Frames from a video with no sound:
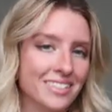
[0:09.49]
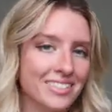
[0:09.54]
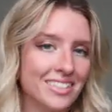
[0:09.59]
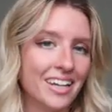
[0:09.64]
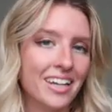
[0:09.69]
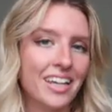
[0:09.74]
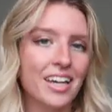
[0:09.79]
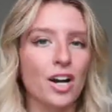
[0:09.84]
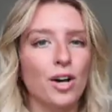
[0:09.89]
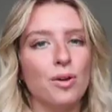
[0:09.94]

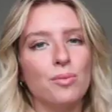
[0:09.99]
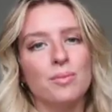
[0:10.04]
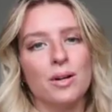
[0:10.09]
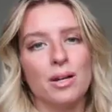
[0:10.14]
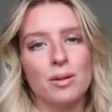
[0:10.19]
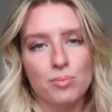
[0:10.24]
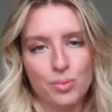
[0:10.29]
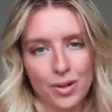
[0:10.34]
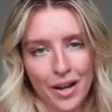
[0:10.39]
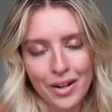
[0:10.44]
setting up
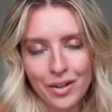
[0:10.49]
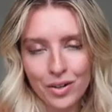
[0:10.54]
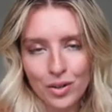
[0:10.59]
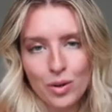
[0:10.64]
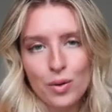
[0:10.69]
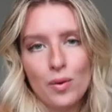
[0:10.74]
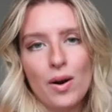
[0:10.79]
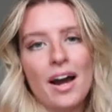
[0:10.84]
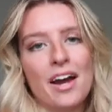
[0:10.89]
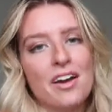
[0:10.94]
my brand
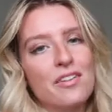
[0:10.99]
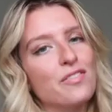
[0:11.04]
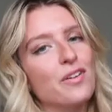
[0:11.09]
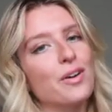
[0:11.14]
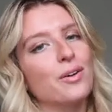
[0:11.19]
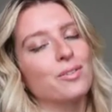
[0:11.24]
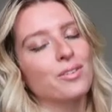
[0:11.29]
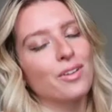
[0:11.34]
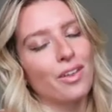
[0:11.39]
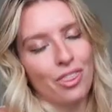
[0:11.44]
new
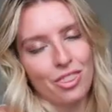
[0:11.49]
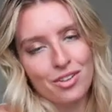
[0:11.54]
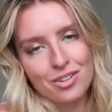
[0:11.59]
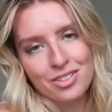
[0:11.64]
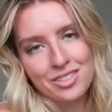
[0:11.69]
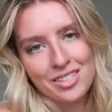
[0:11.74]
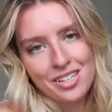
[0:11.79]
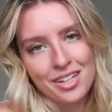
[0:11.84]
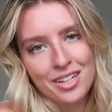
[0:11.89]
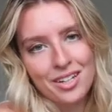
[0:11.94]
iPhone
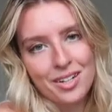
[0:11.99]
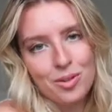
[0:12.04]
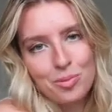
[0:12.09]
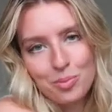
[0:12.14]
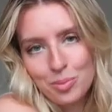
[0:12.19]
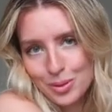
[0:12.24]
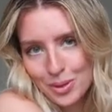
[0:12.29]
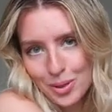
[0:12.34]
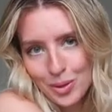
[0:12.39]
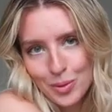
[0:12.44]
13
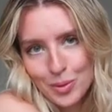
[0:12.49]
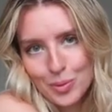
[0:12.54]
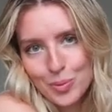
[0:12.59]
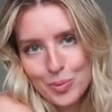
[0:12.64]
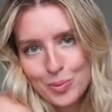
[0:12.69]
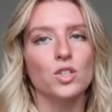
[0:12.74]
Pro,